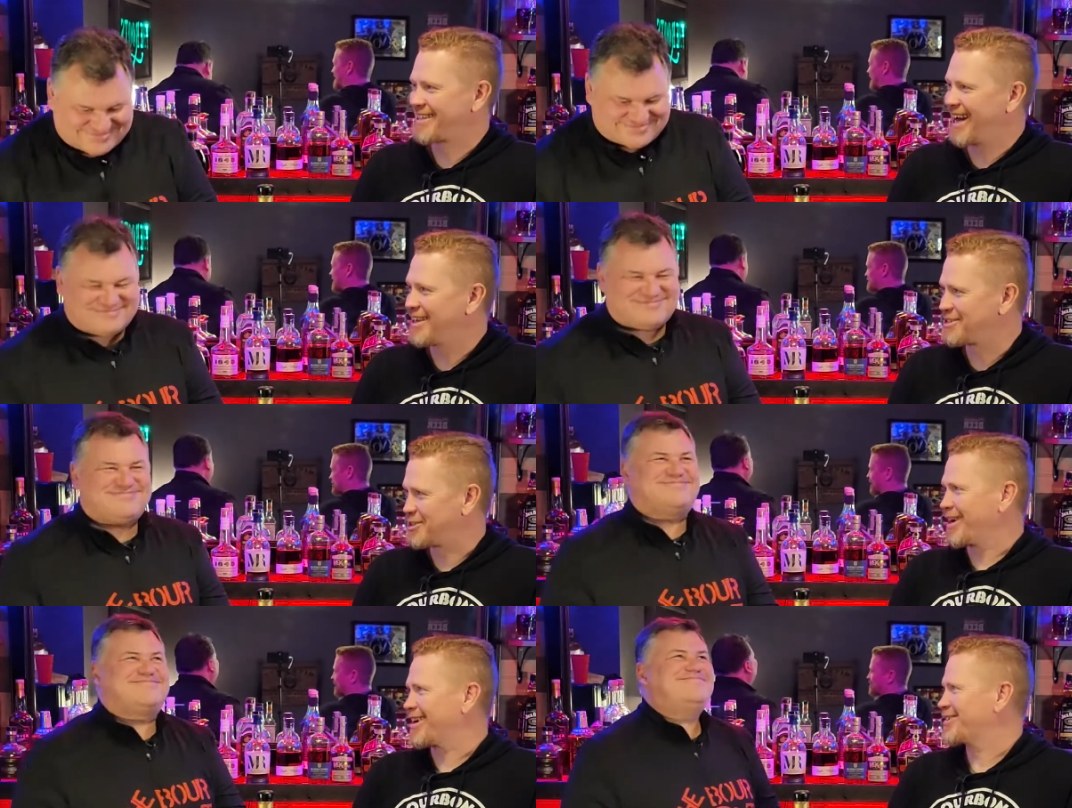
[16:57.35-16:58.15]
Speaker 1: Scotch
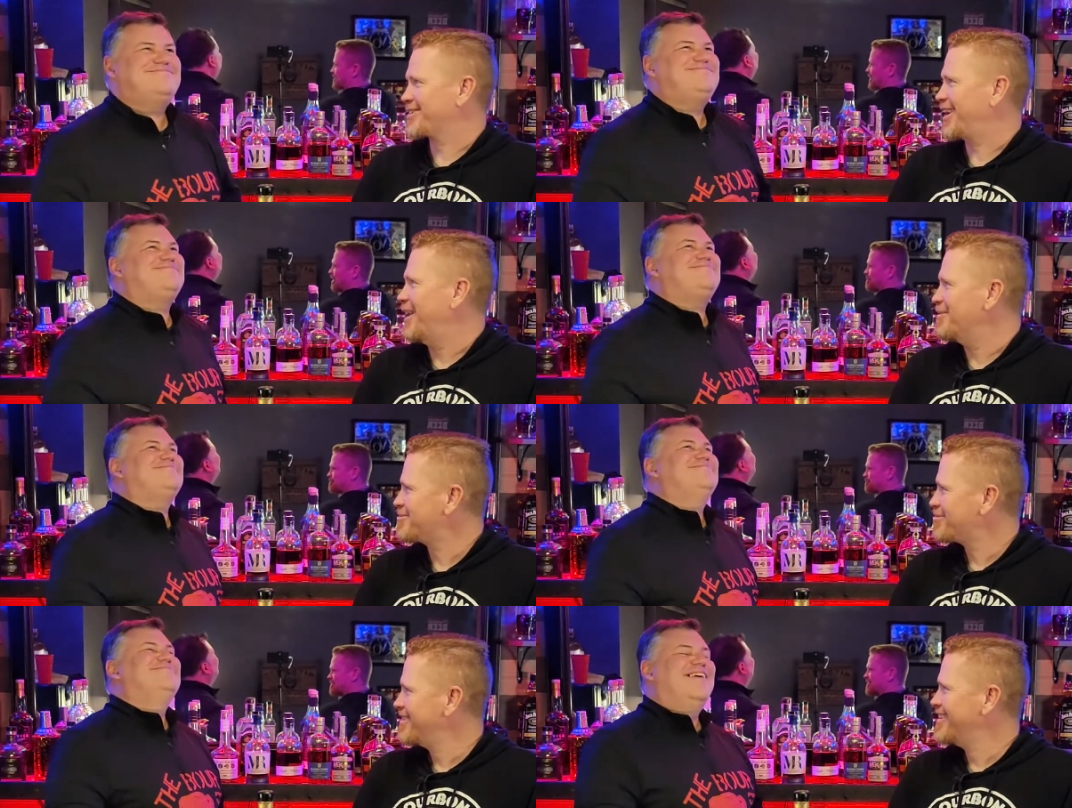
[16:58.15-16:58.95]
drinkers off.
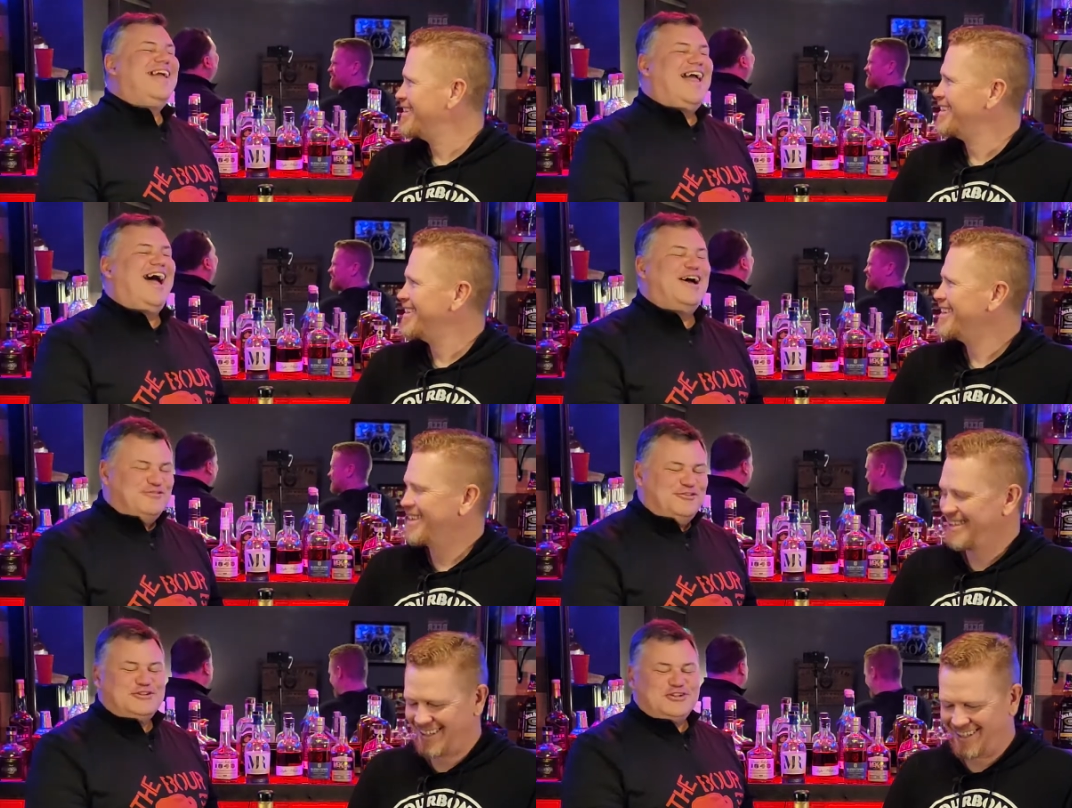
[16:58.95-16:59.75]

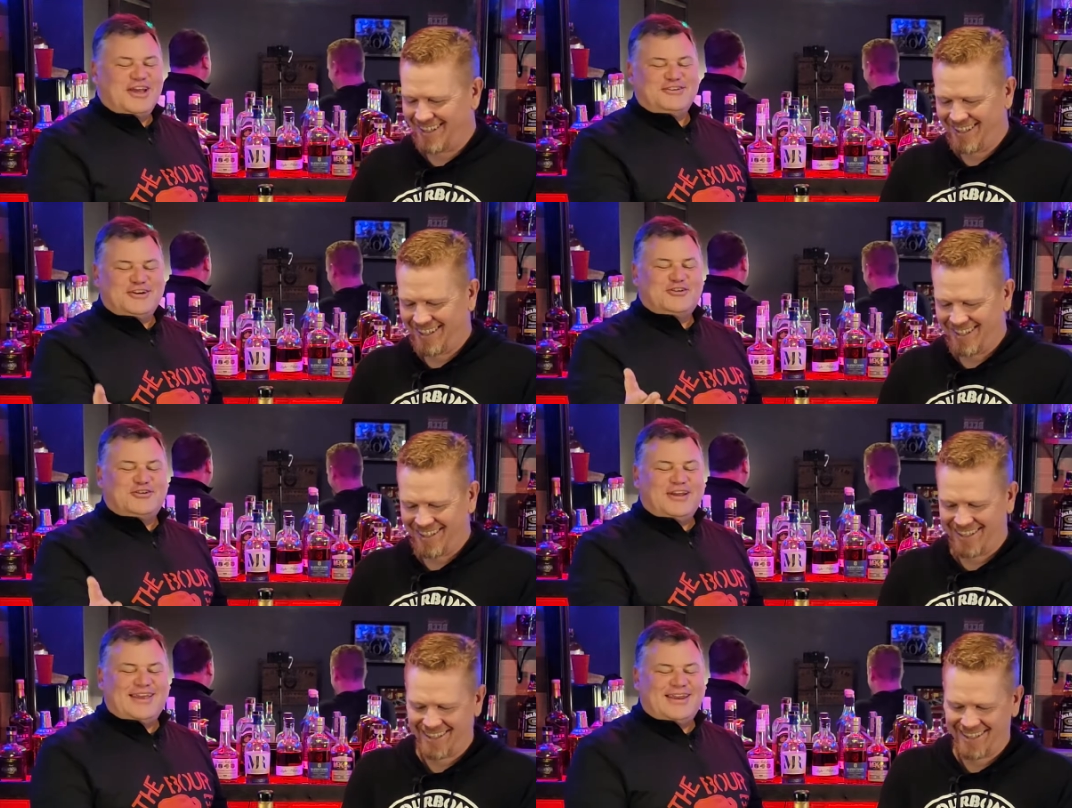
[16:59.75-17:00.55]
Speaker 2: unfortunately, I took a
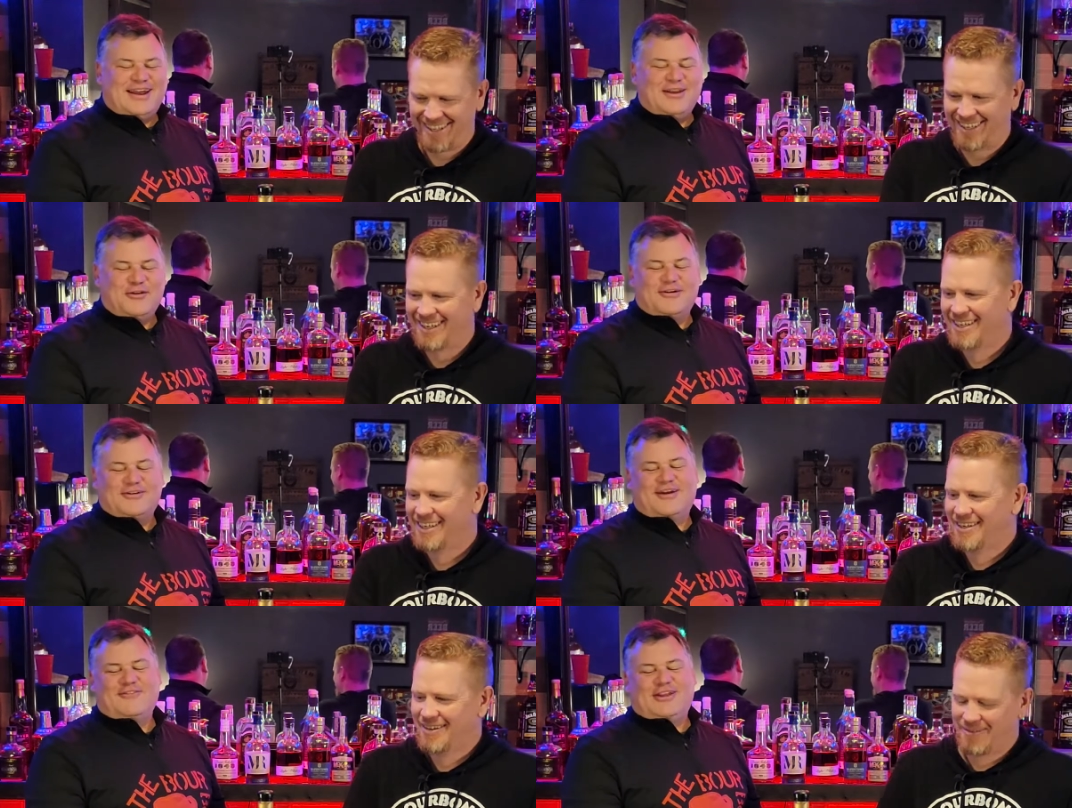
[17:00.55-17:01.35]
drink and I no
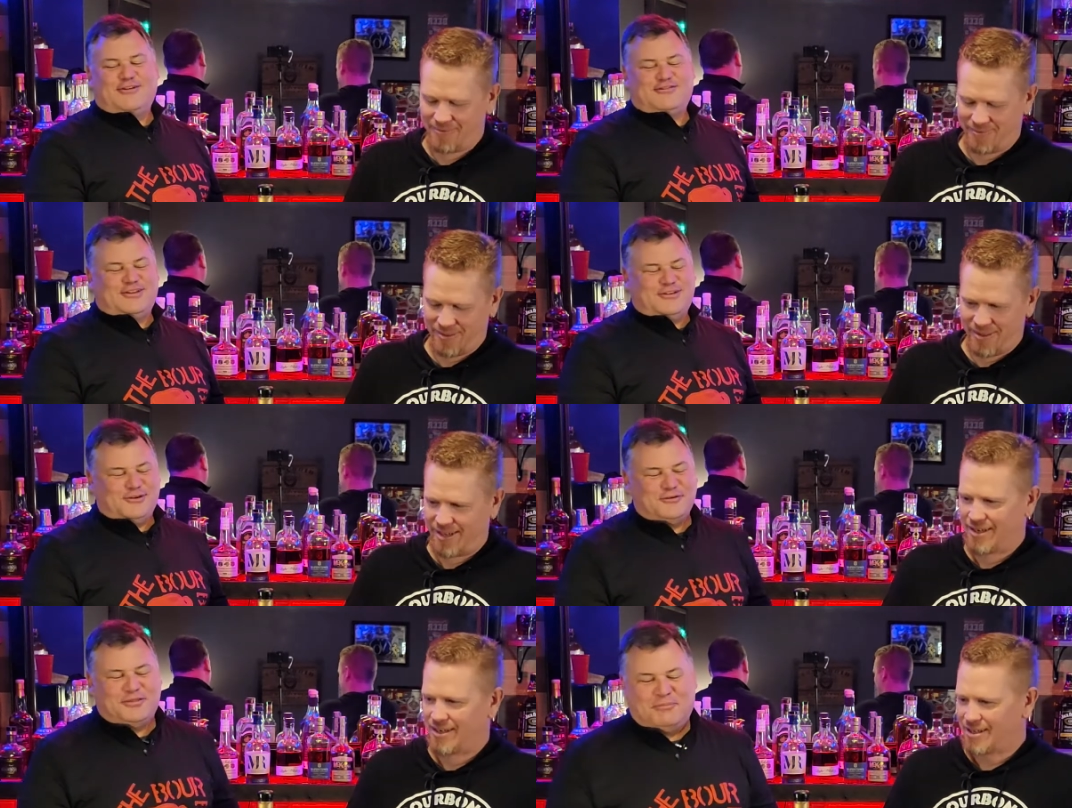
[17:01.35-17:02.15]
longer have enough to
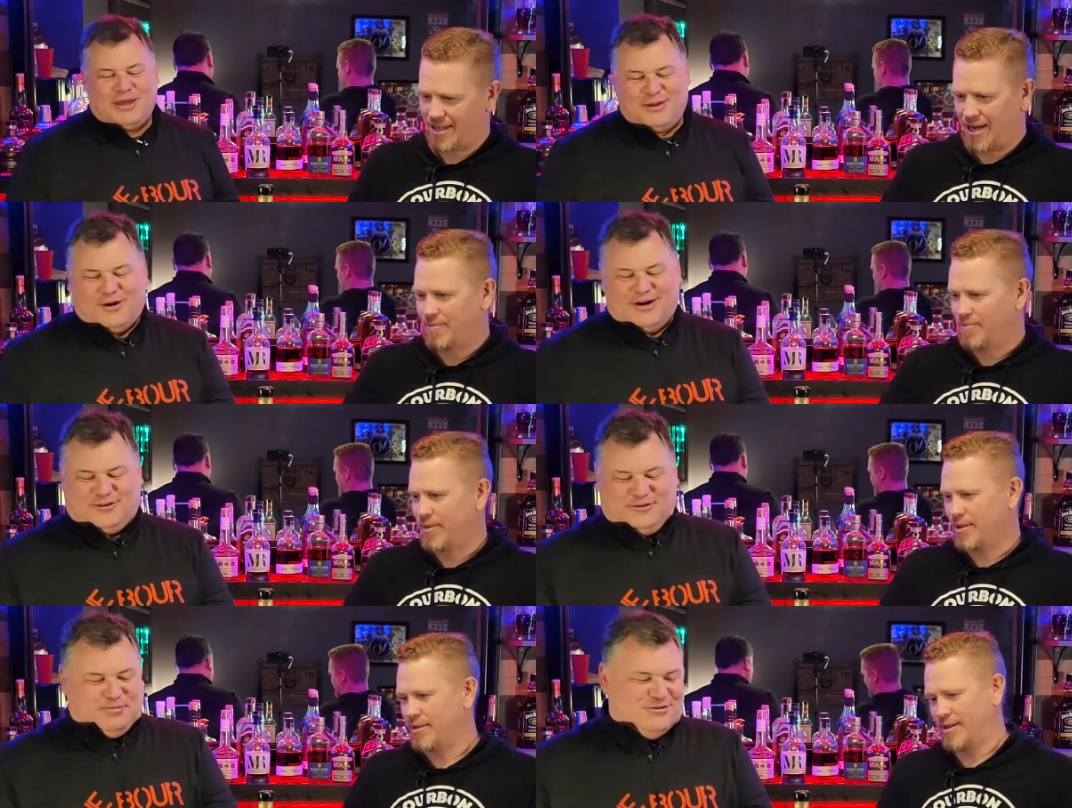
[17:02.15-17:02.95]
do the Benny Hey, Walker
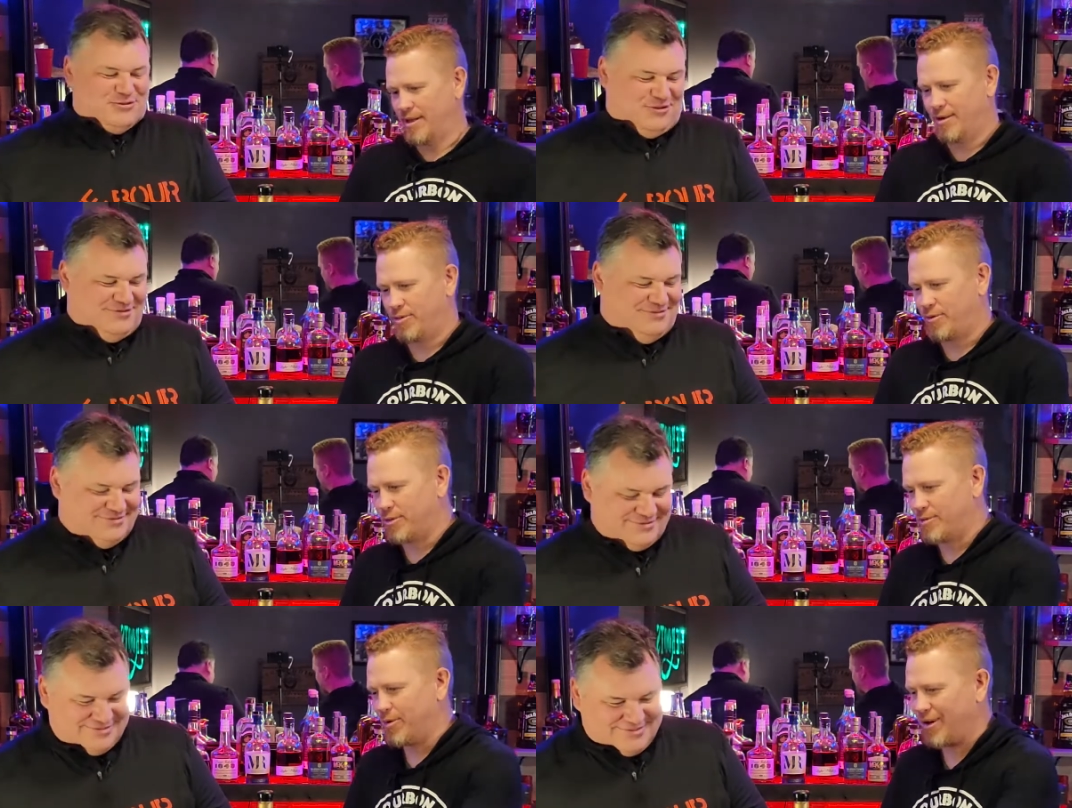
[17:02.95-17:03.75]
special. Here, throw
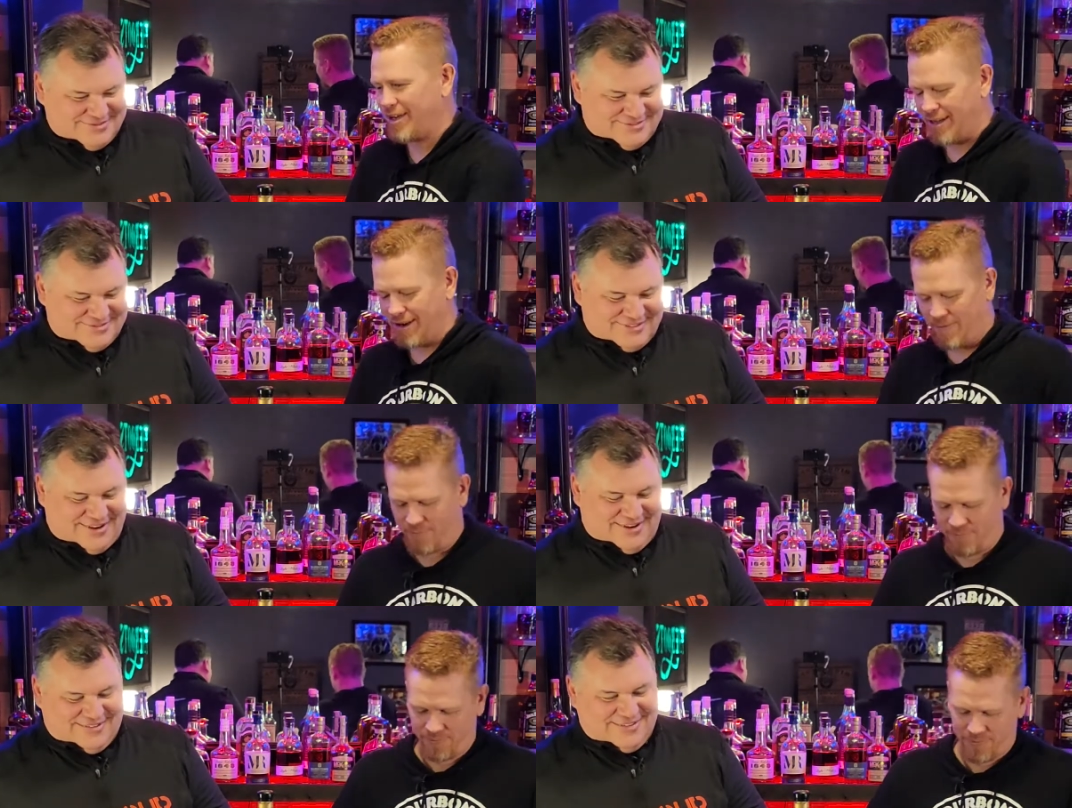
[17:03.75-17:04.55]
some more in there.
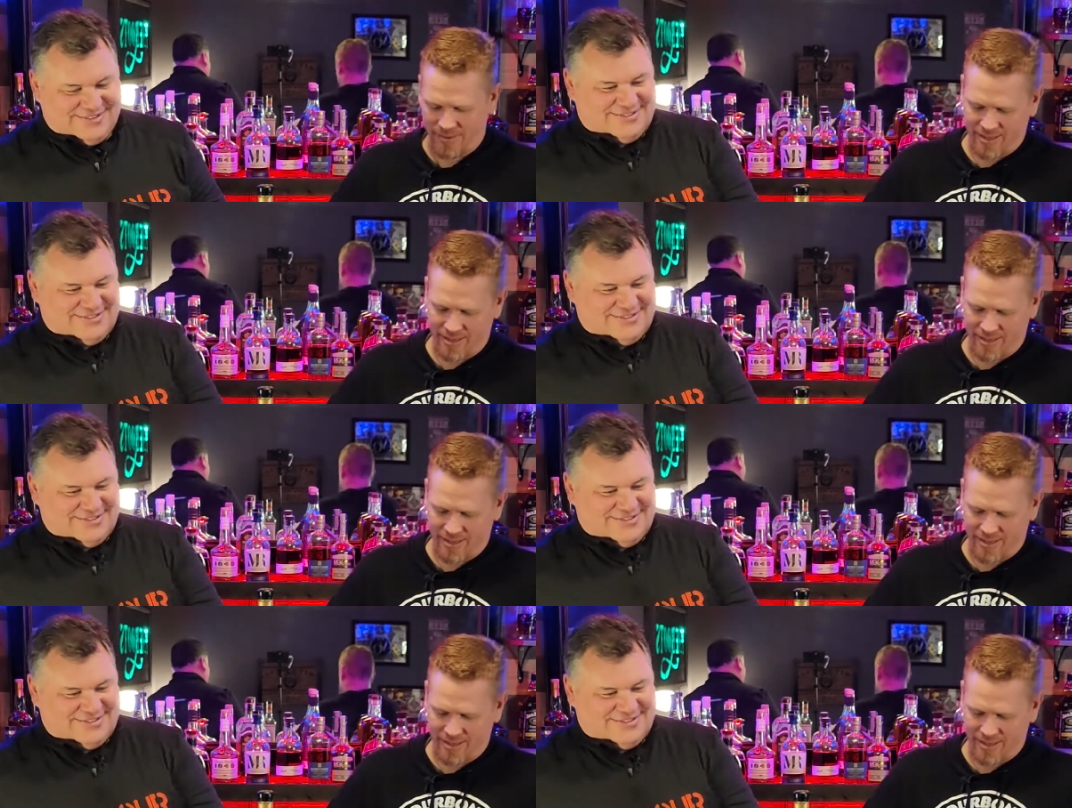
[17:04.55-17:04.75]
Oh, this